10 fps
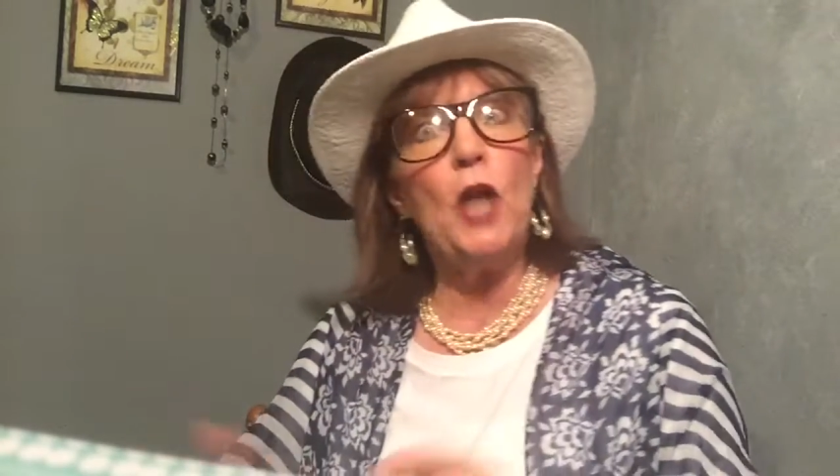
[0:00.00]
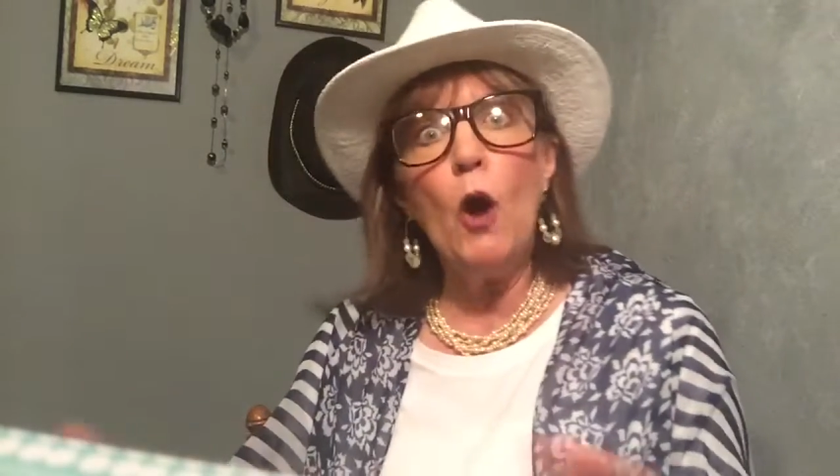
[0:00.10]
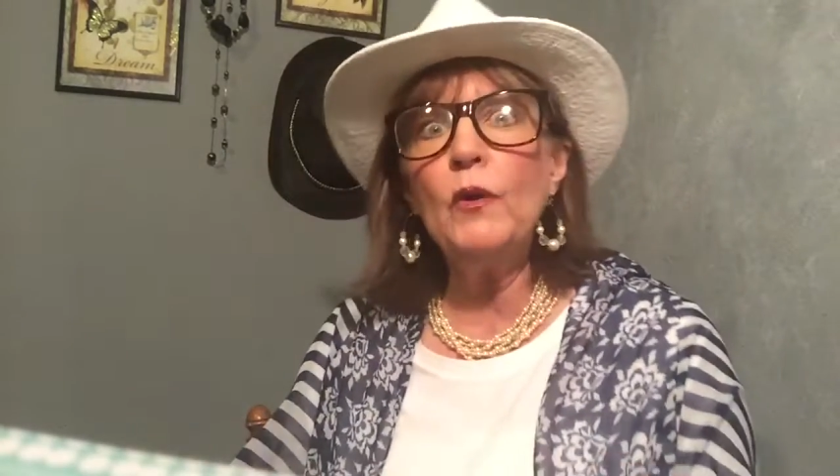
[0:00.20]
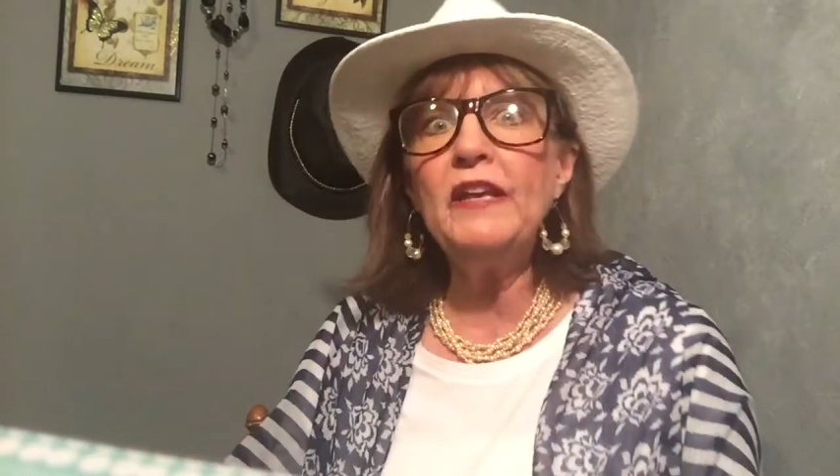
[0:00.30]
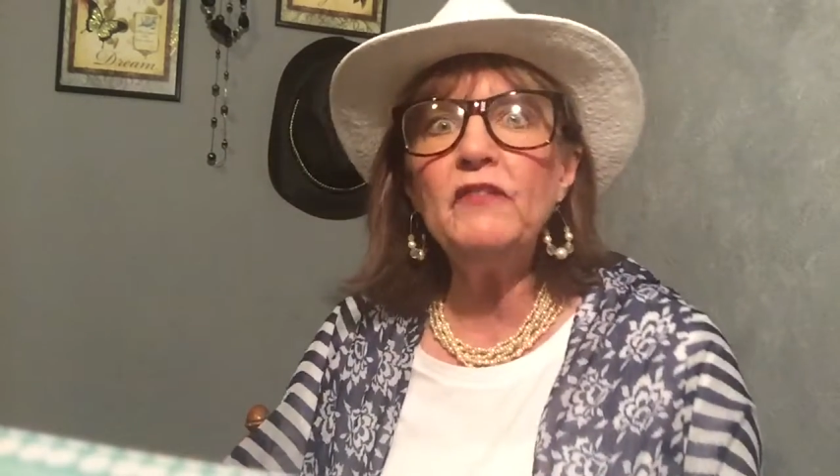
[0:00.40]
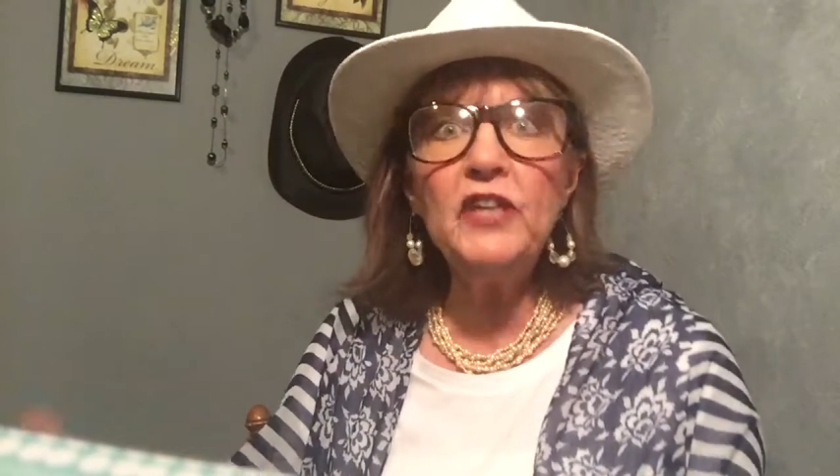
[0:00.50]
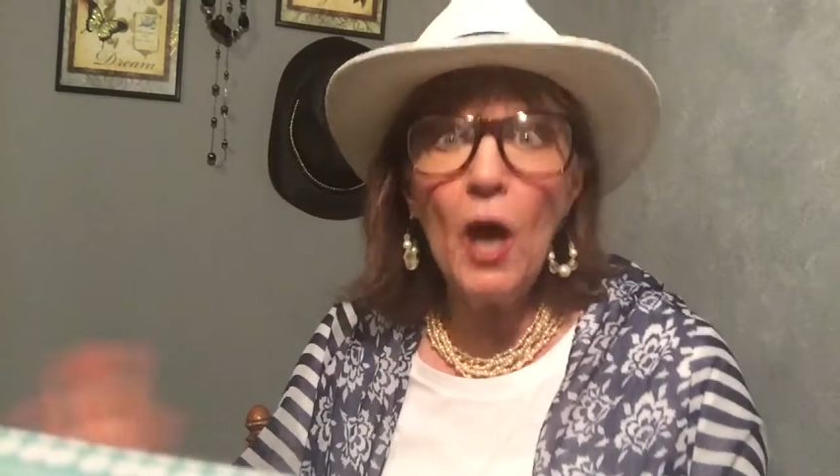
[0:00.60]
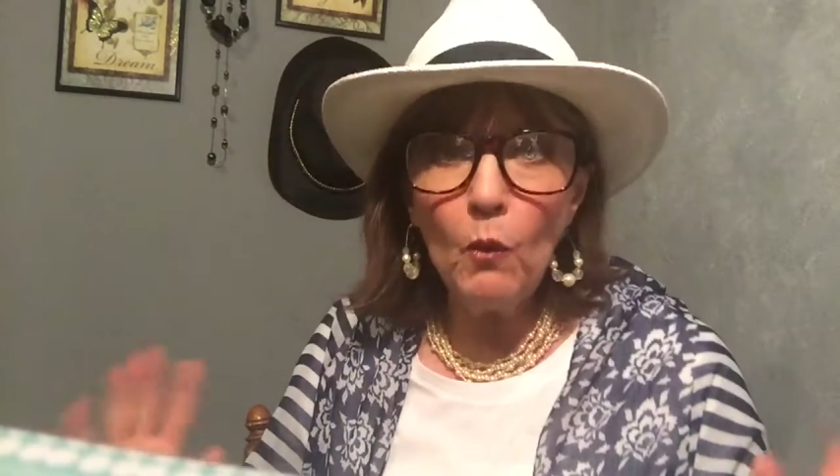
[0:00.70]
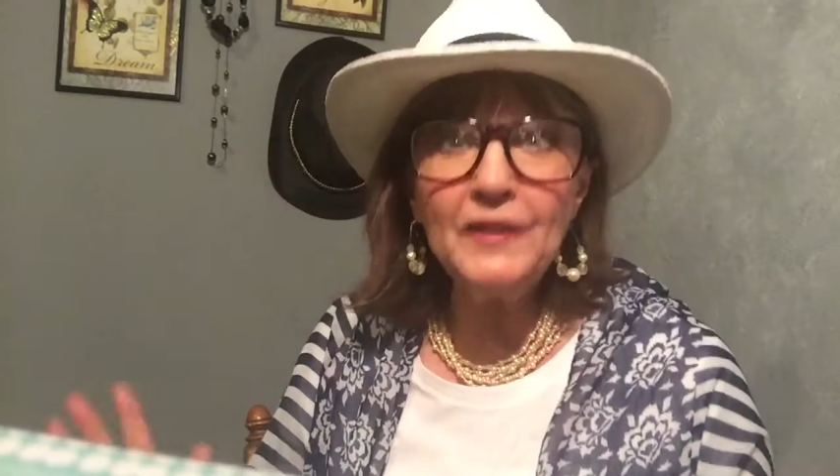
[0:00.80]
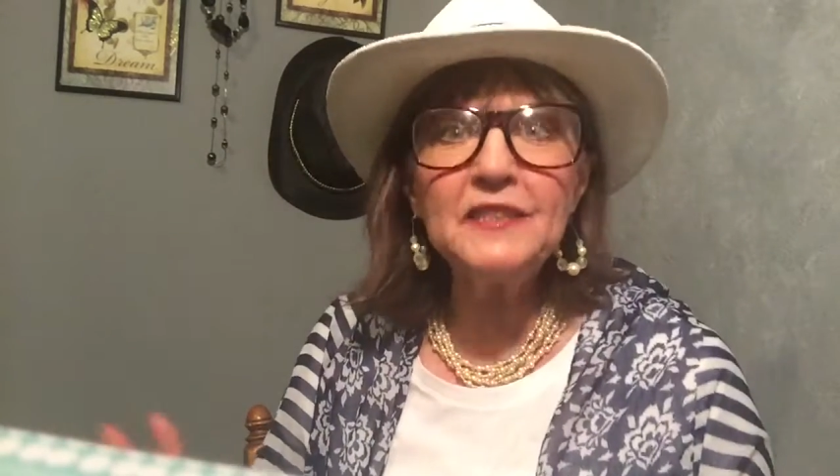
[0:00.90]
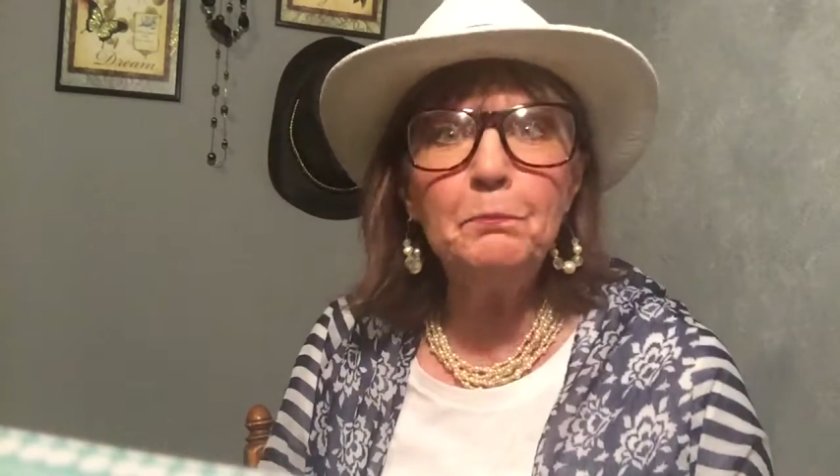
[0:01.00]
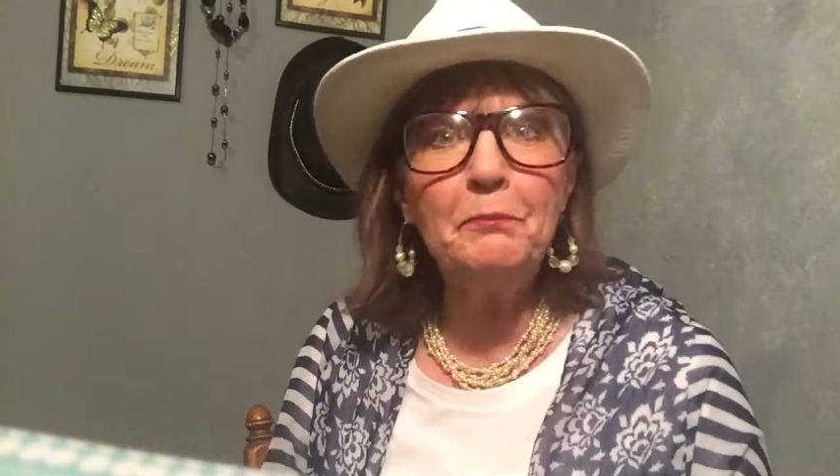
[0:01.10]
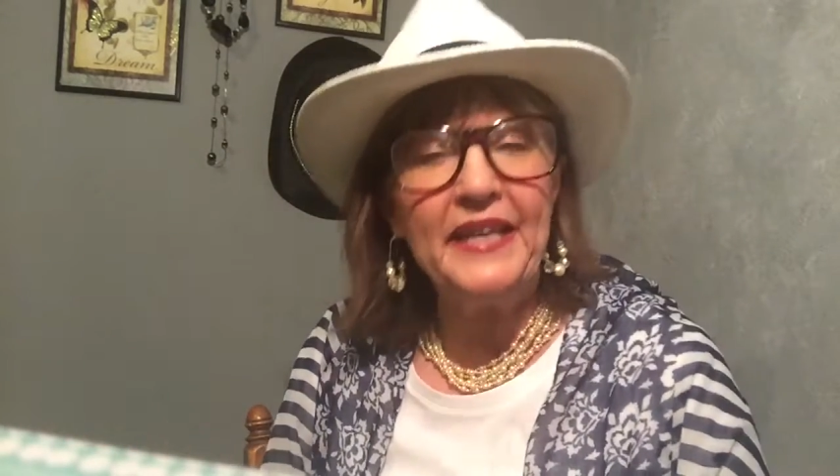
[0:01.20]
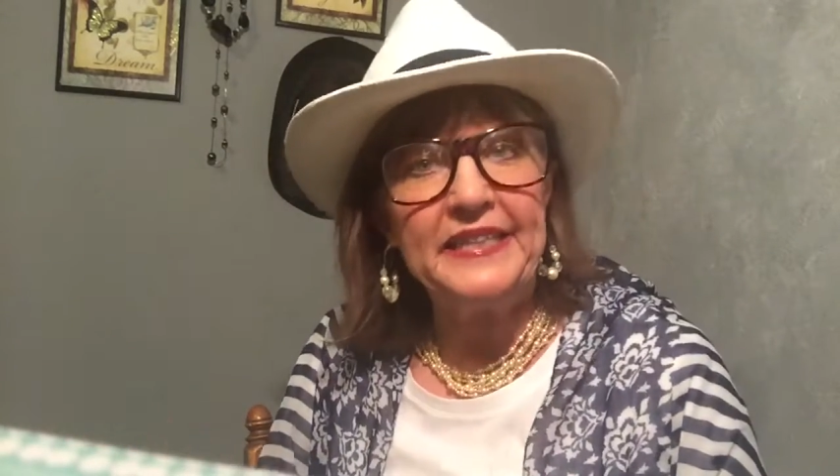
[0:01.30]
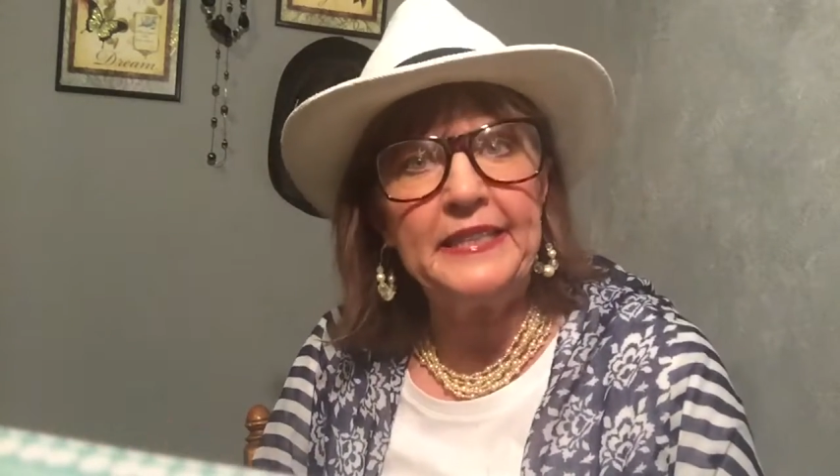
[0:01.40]
don't even know it's
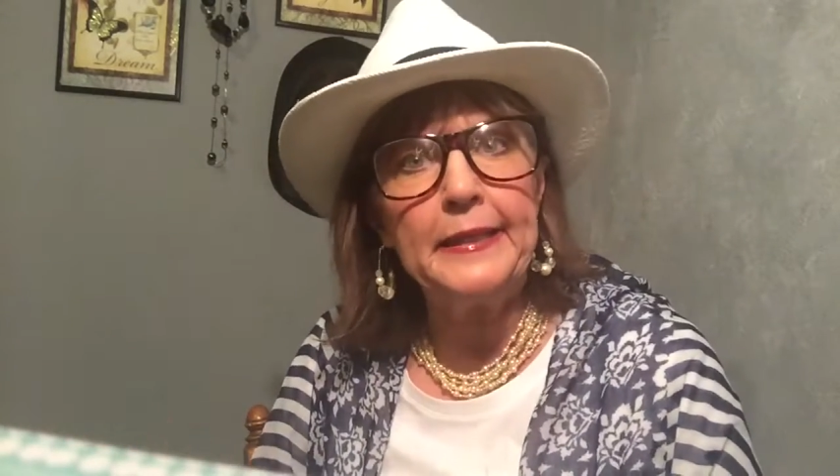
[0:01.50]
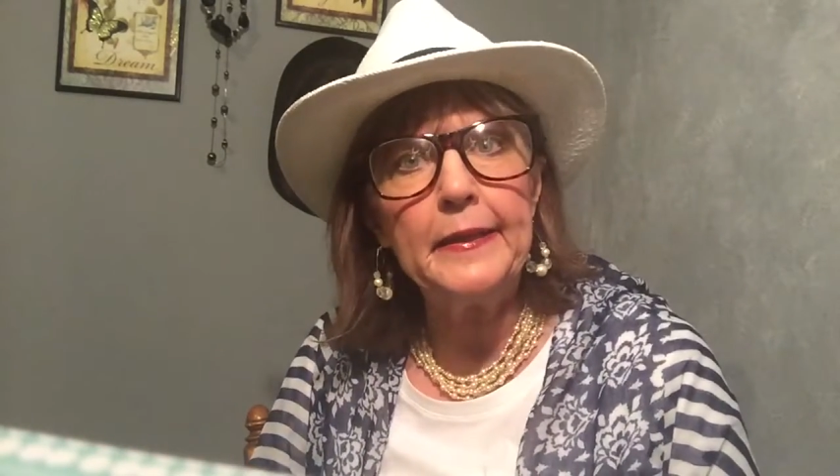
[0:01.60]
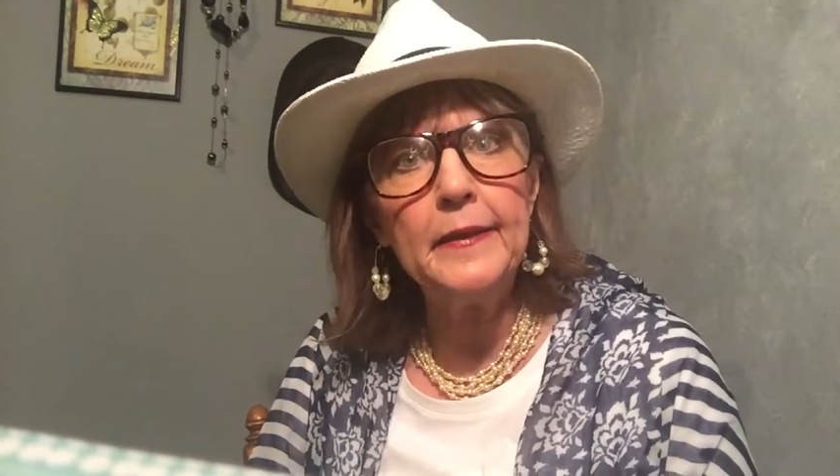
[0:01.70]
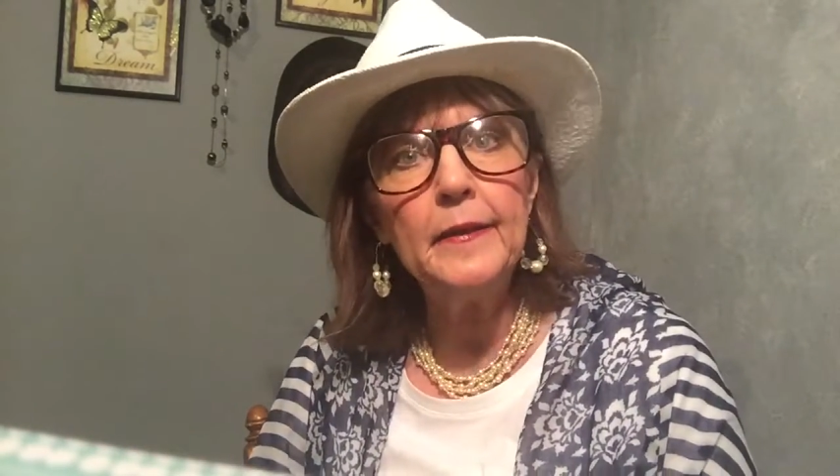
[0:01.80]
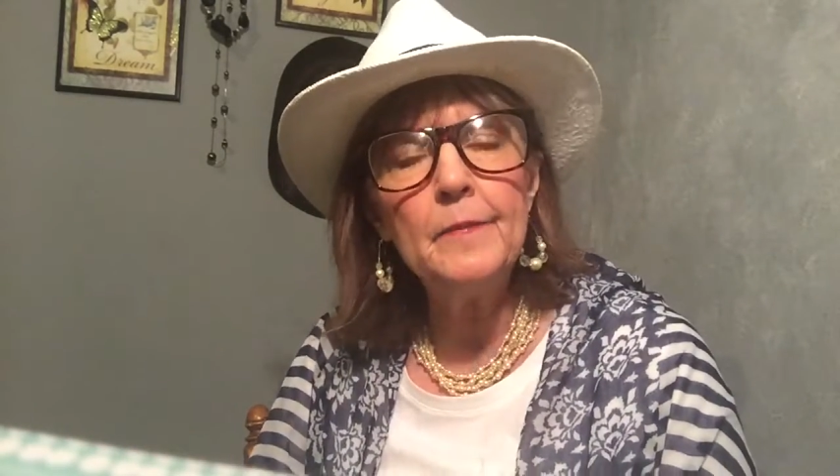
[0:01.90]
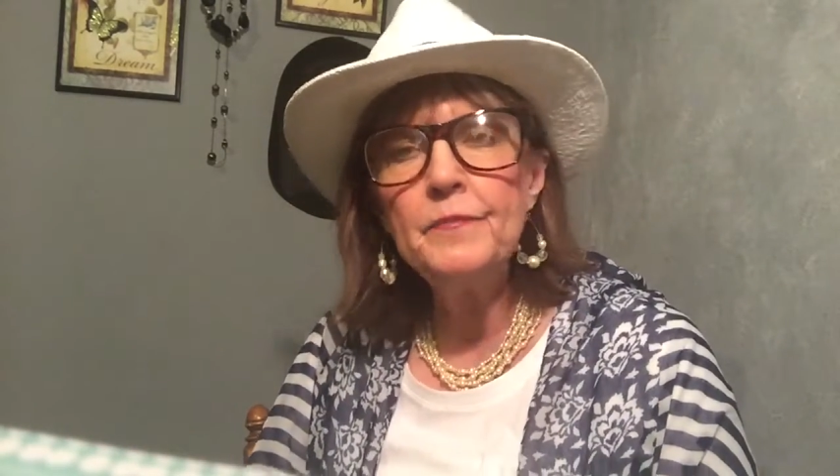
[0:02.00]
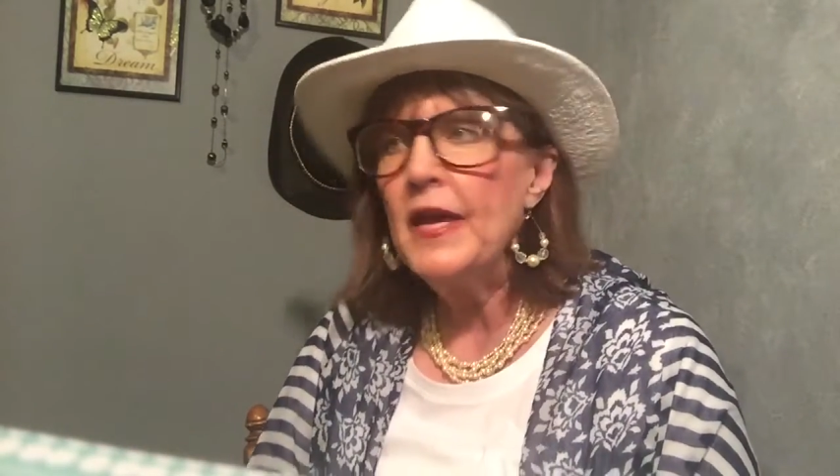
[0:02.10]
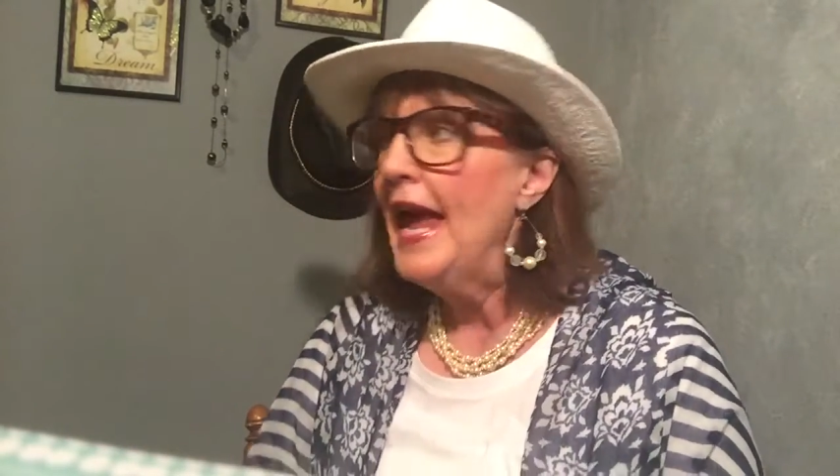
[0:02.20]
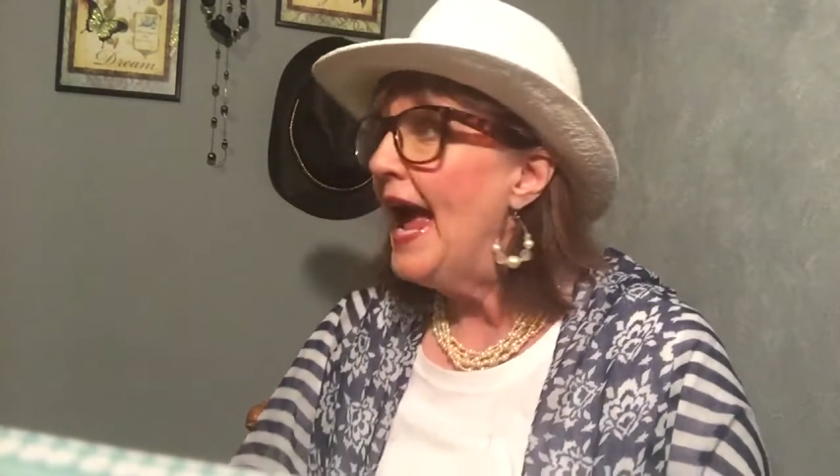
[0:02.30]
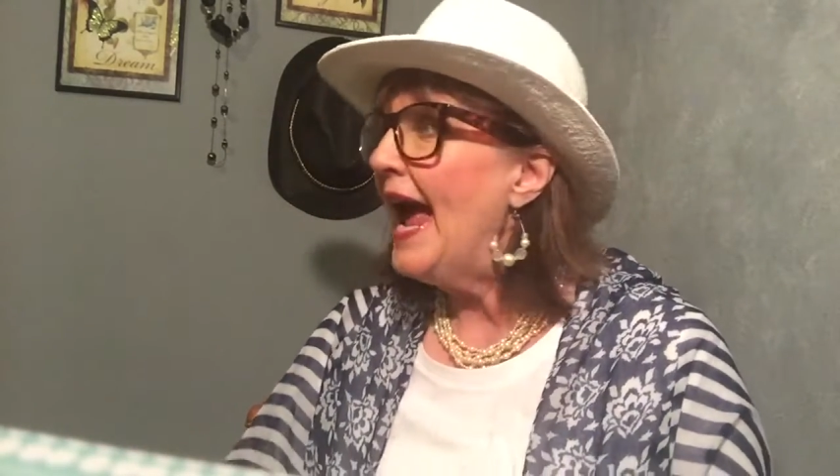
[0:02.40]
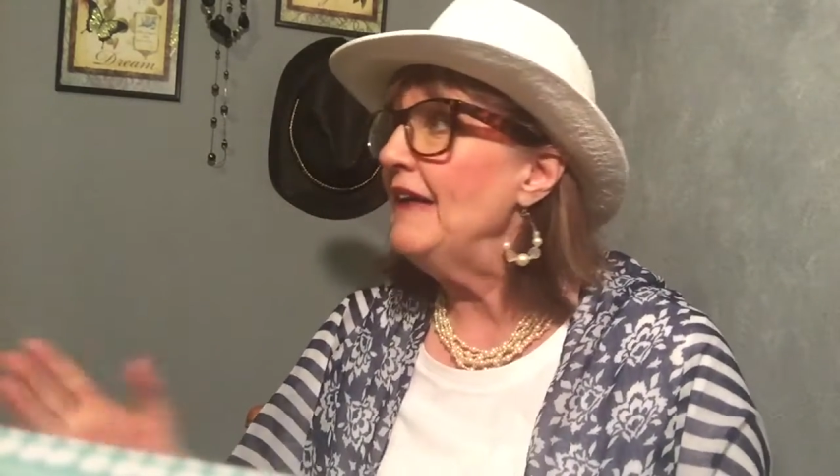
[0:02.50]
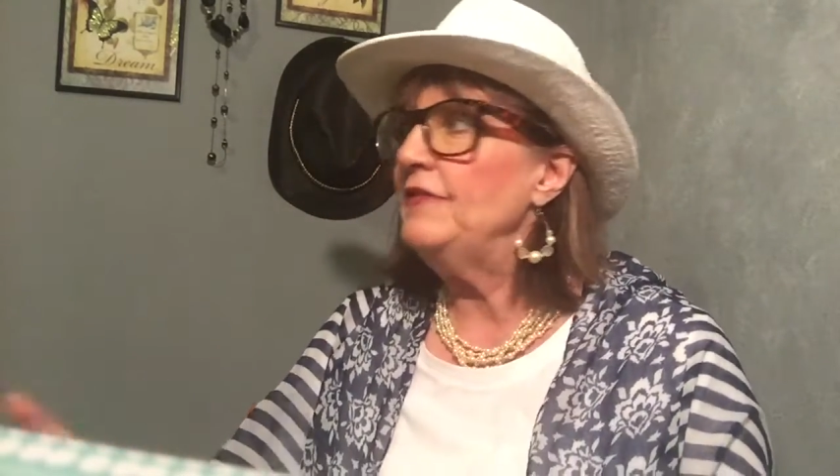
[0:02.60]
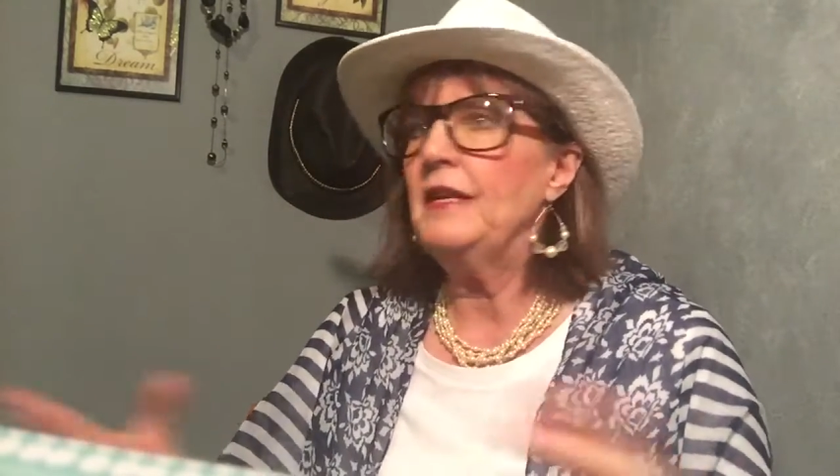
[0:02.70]
beating. And